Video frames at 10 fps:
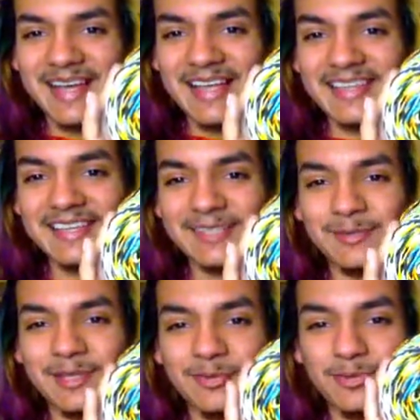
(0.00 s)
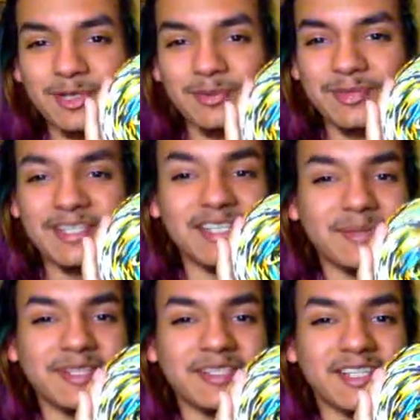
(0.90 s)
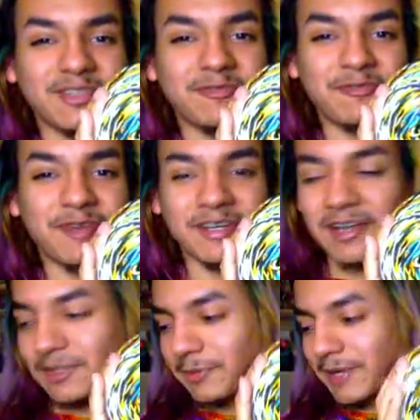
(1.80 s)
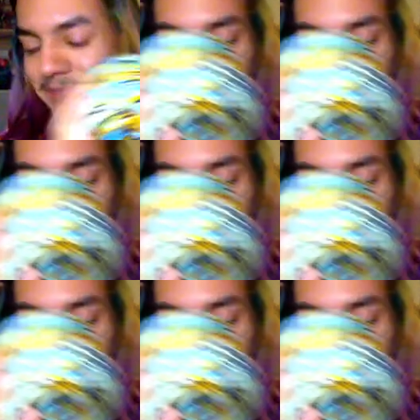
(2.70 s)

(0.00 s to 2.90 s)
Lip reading: I think this would look really, this is going to be such a fun colorway.